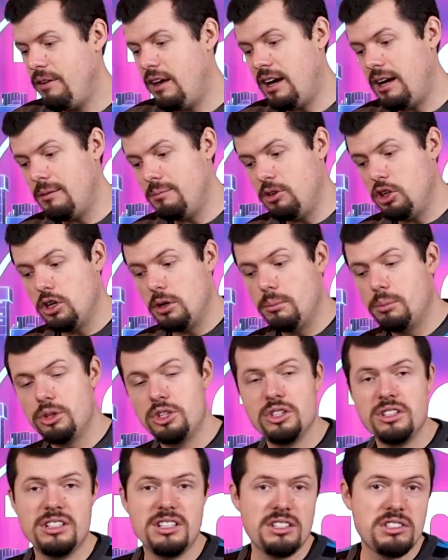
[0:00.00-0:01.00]
You can put
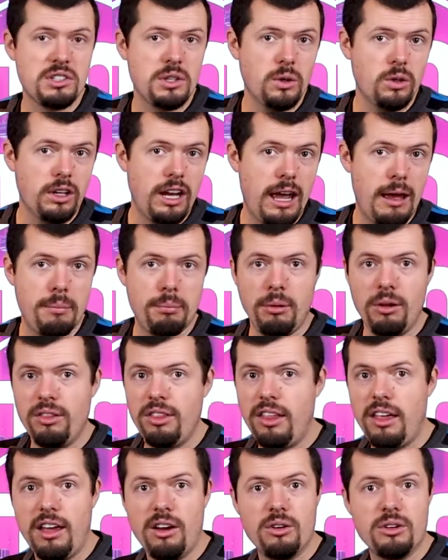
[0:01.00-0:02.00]
your Discord app
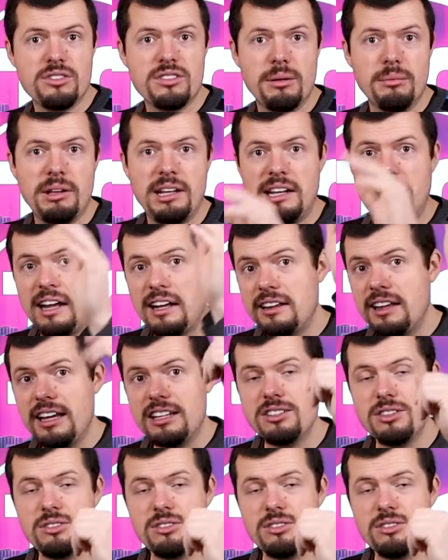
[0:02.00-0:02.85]
on there or something like that